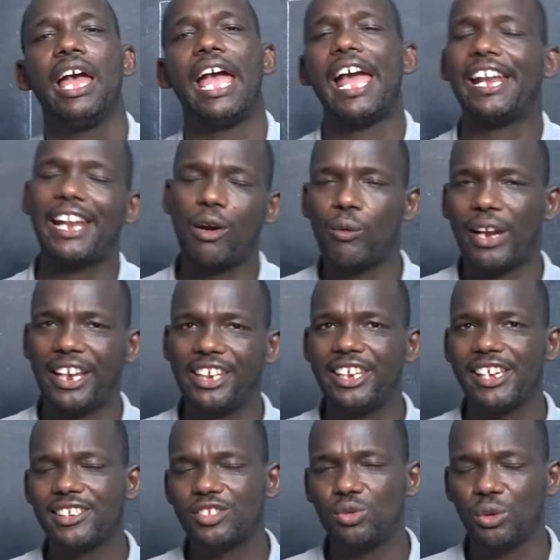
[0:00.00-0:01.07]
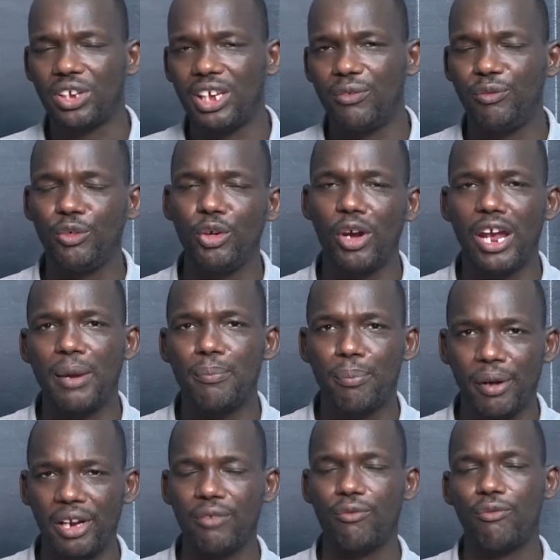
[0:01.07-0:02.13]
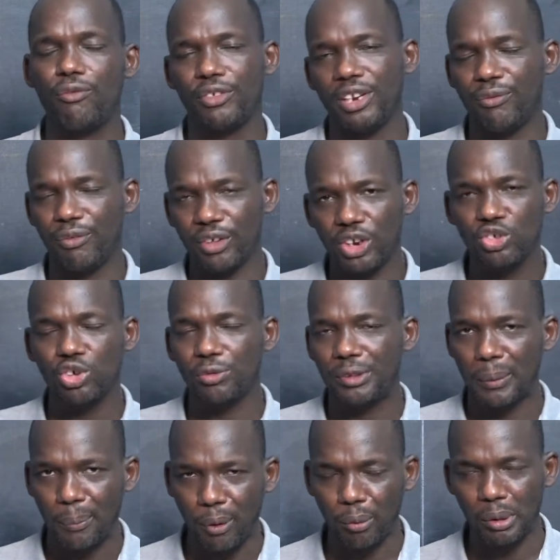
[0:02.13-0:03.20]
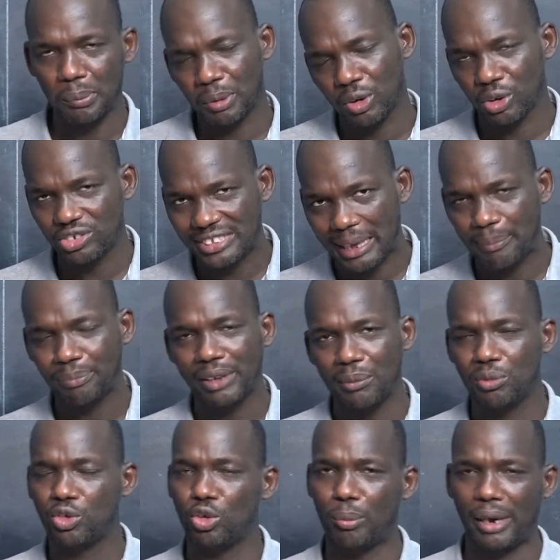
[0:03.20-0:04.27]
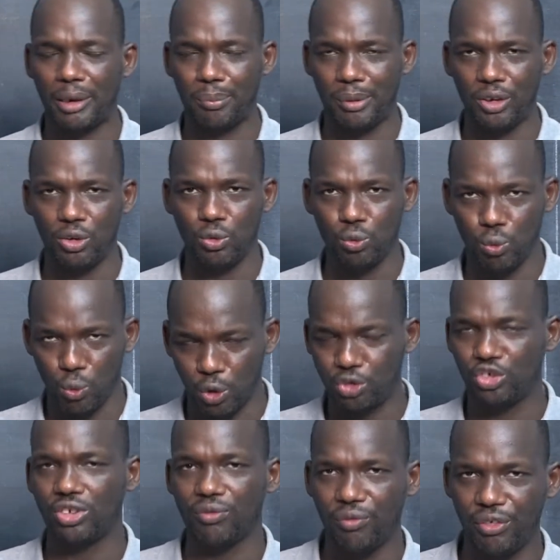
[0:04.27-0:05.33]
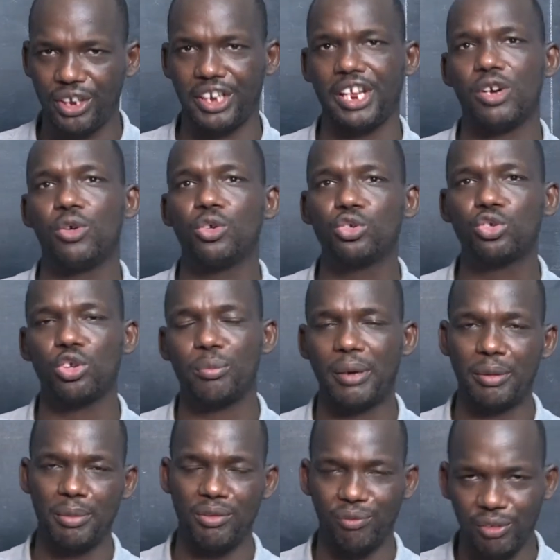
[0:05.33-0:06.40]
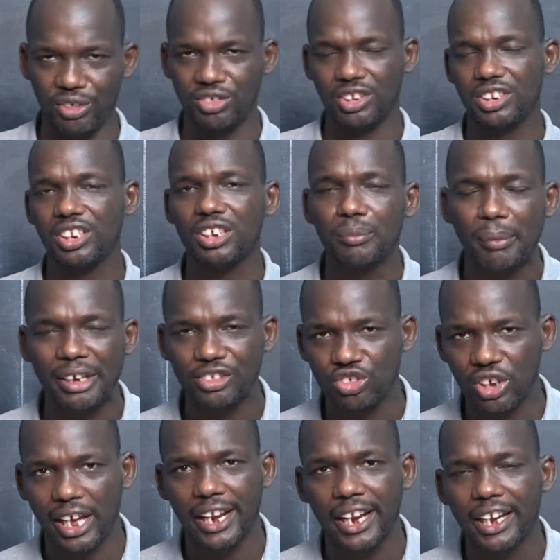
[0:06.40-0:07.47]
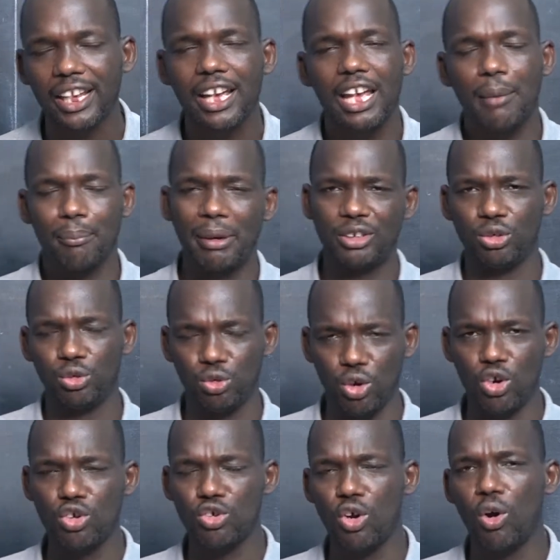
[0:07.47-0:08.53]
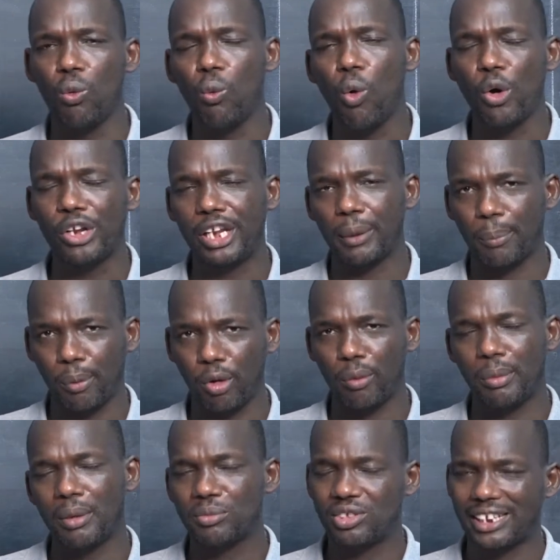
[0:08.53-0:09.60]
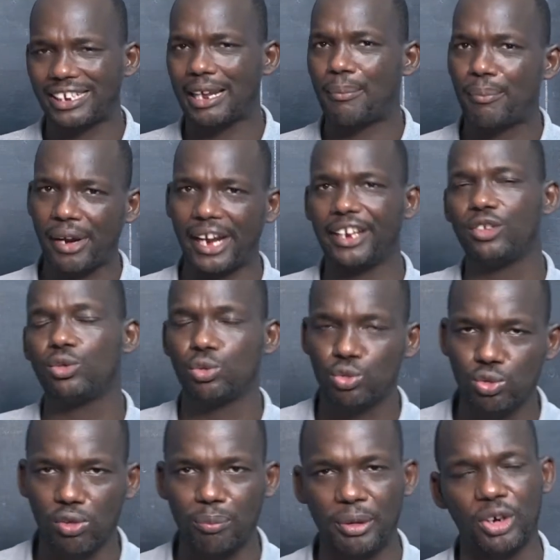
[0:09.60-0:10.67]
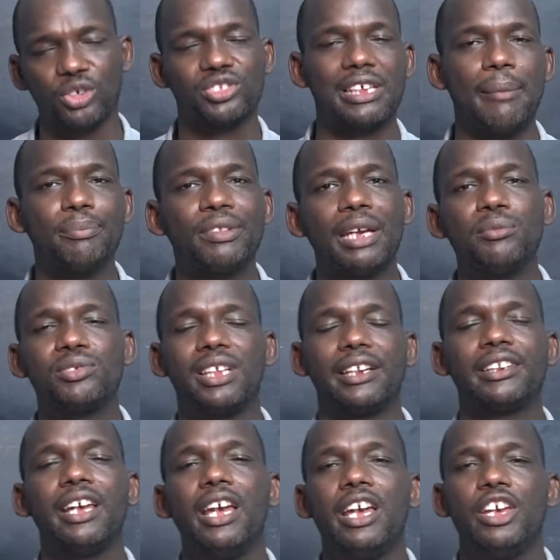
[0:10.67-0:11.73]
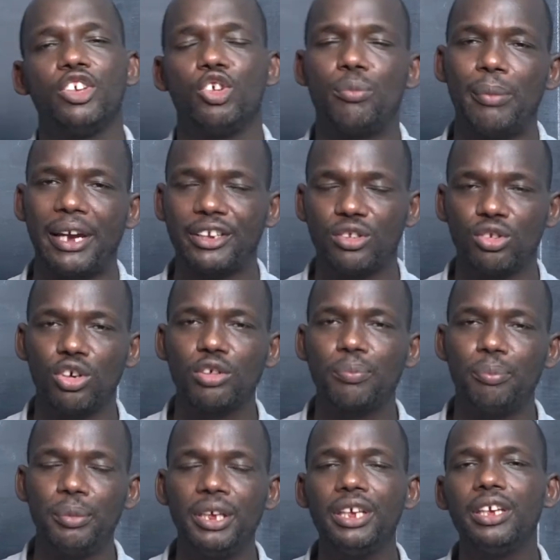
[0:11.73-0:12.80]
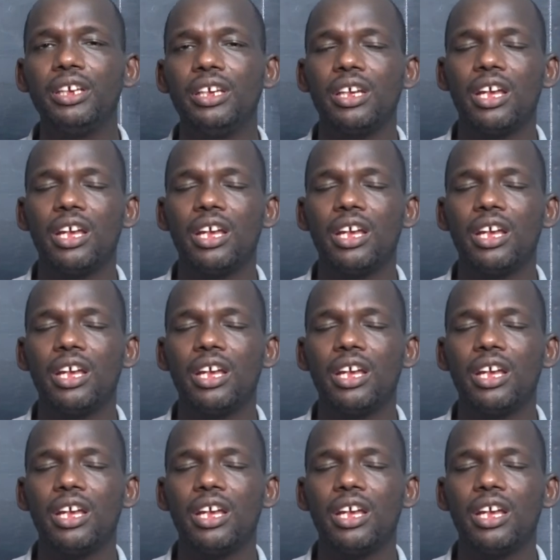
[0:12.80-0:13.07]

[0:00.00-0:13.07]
And I would like just to give you a brief definition of the problem, because sometimes you might be watching videos or you might be visiting my channel, but you don't know what the problems that I'm trying to solve, because sometimes that you might not be